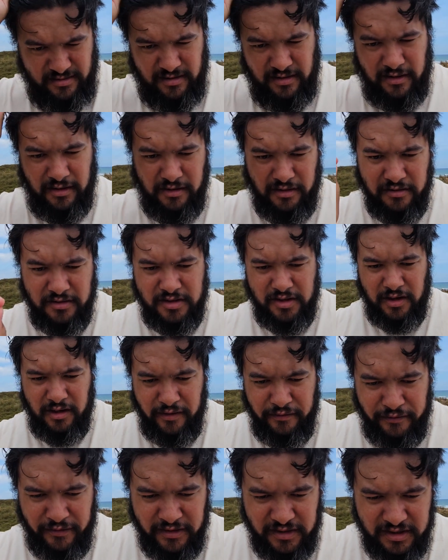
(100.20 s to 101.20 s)
Hold on, so
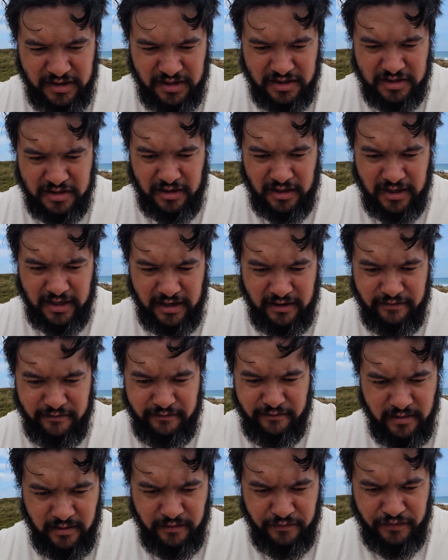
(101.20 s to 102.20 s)
if its
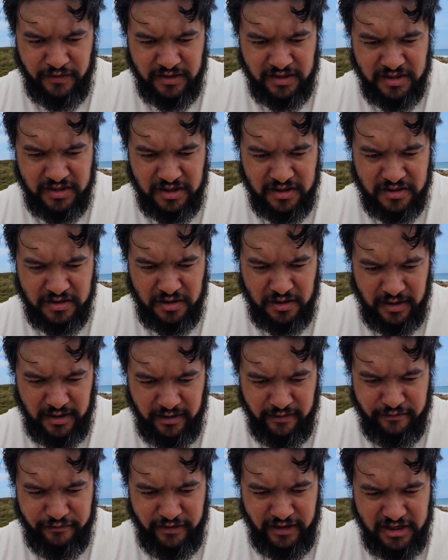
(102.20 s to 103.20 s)
discerning
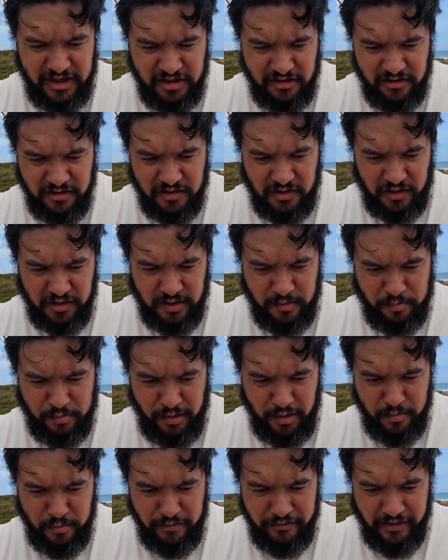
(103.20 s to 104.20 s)
feature is on the
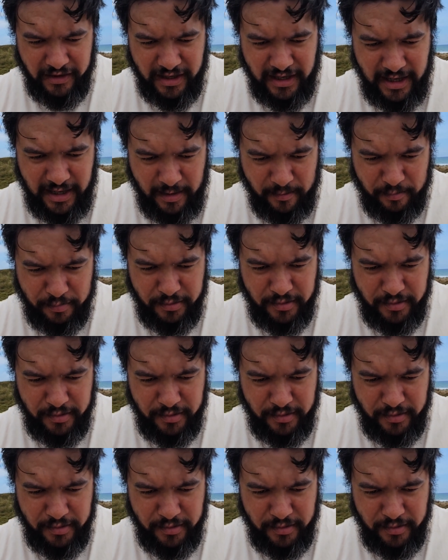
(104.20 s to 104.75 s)
bottom of the cup,